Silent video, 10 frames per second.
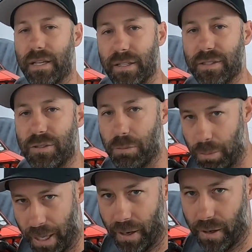is
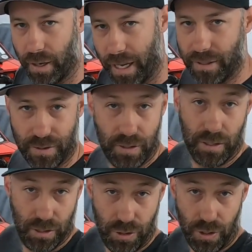better,
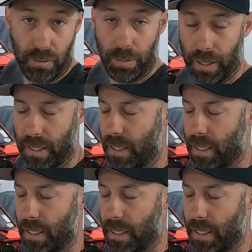as it should be.